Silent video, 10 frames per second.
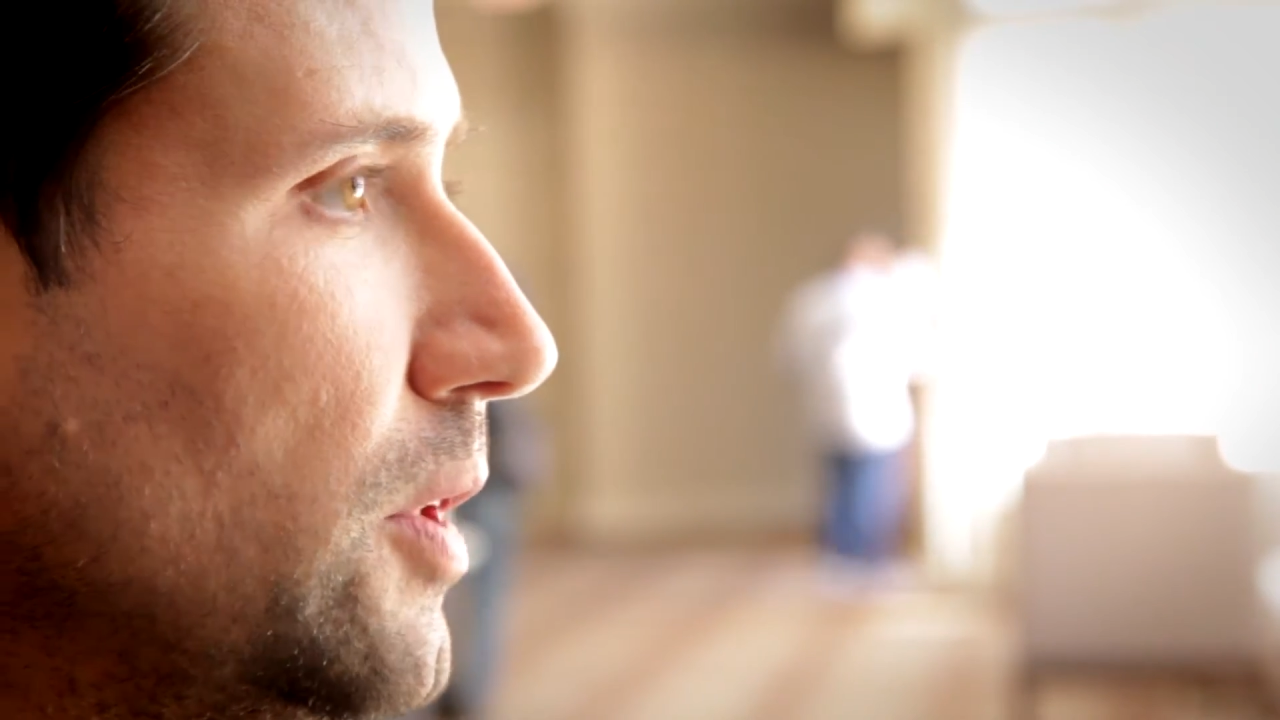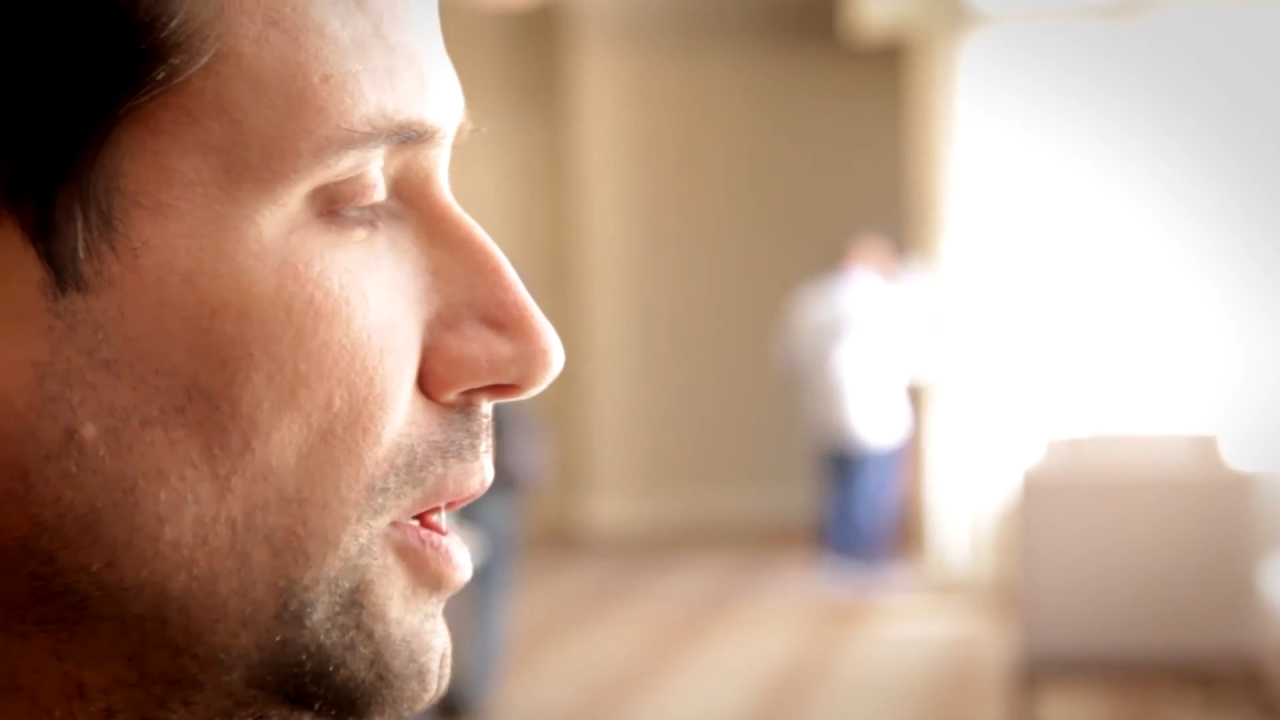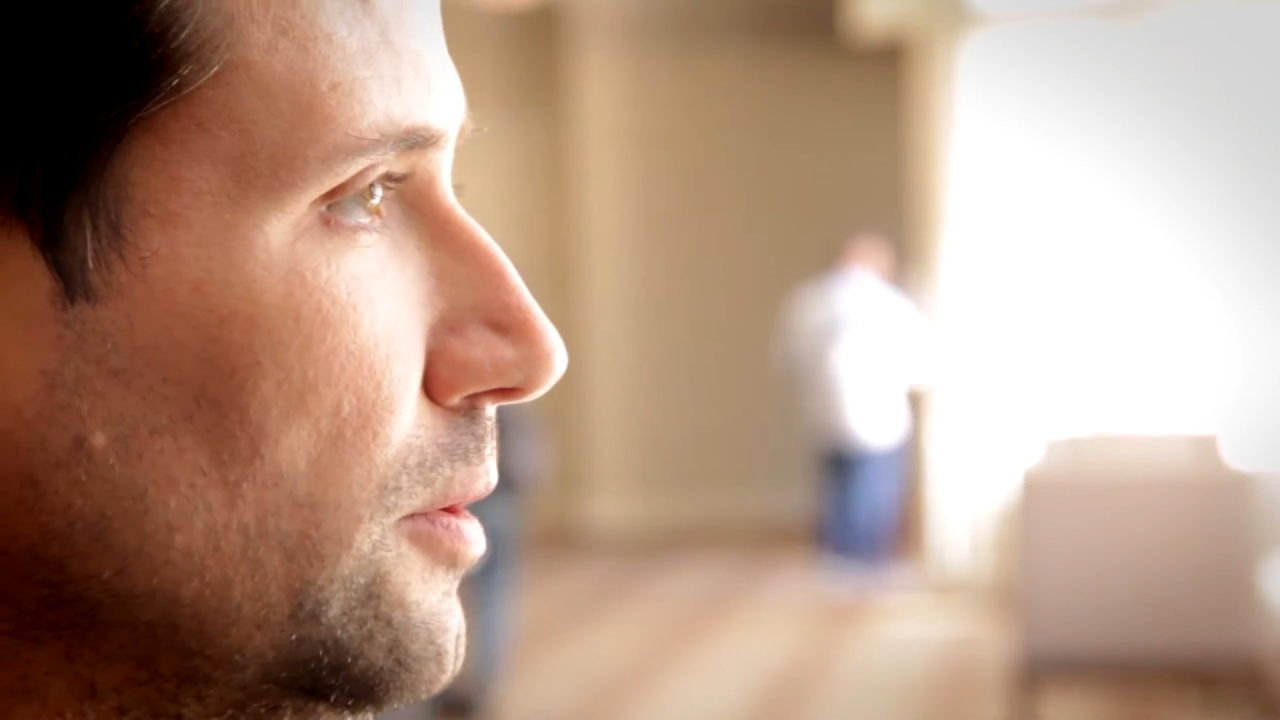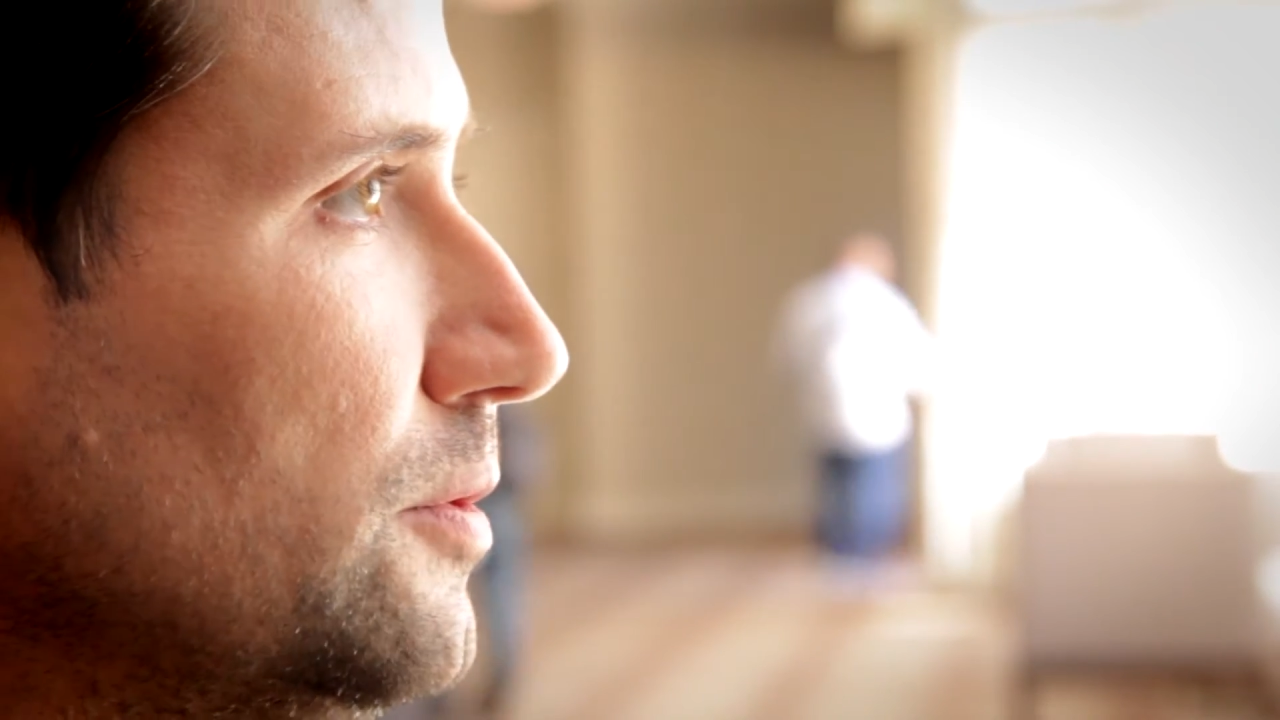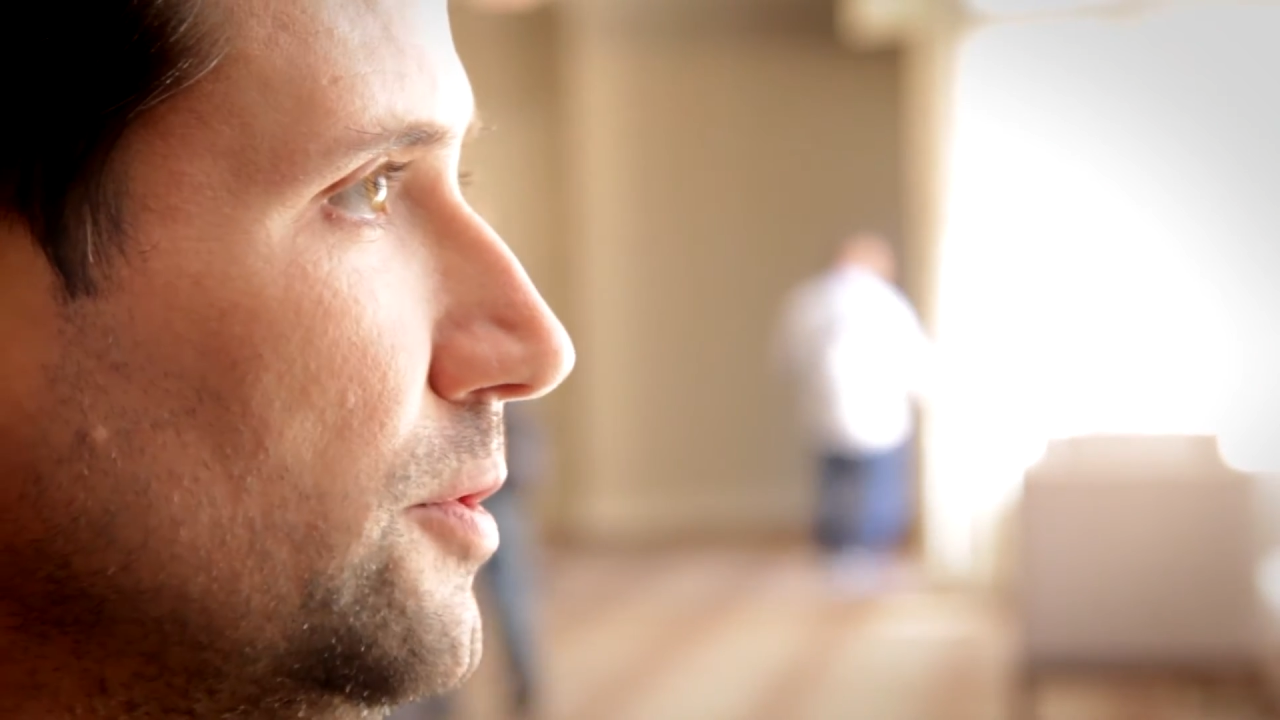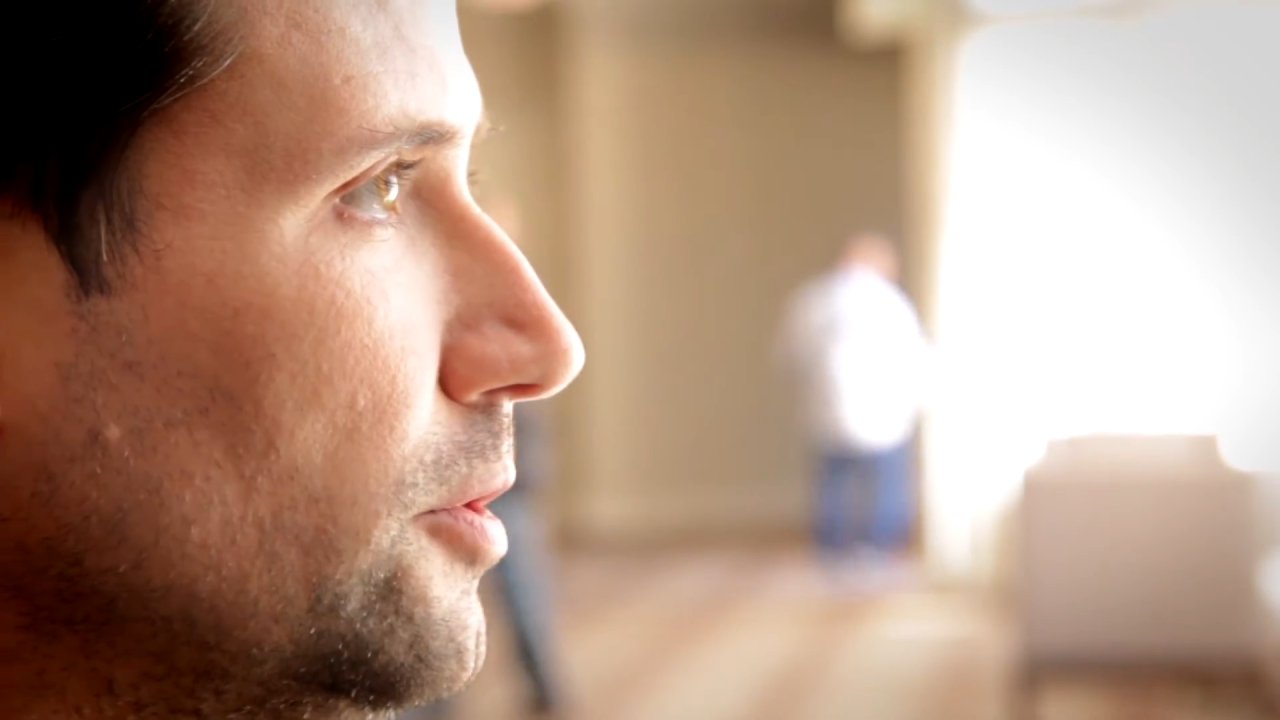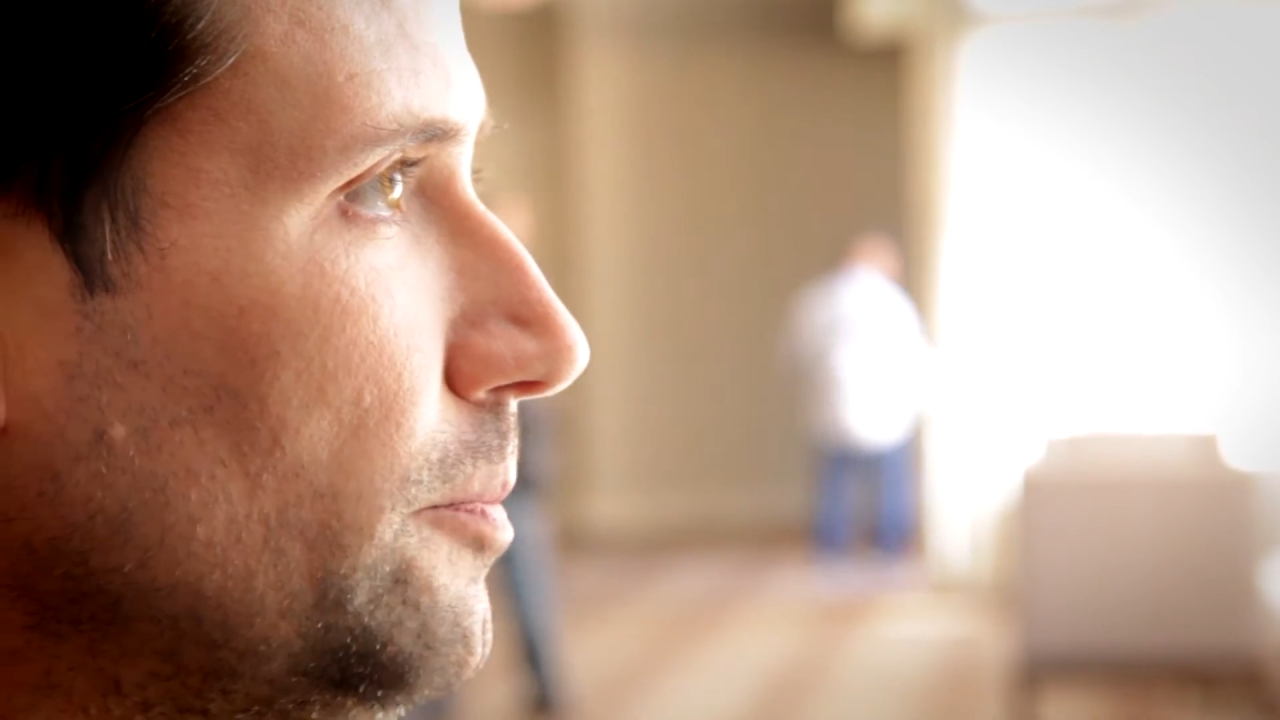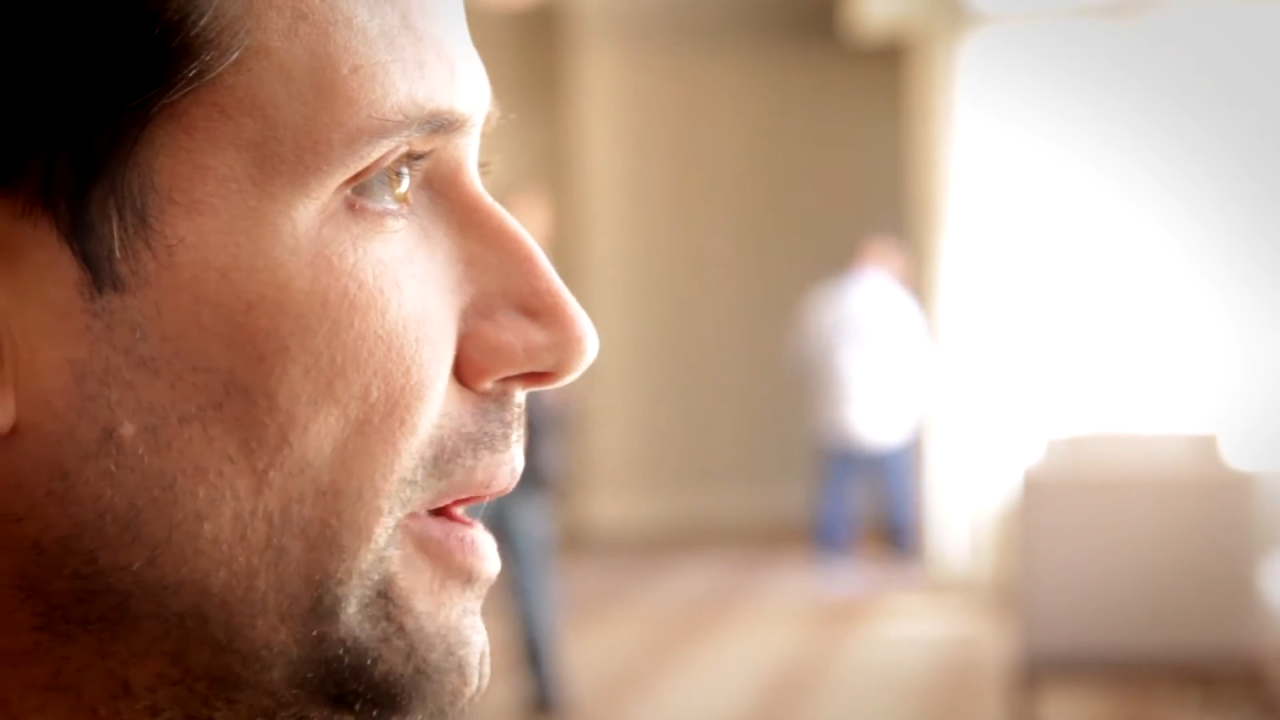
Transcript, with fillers: colors in your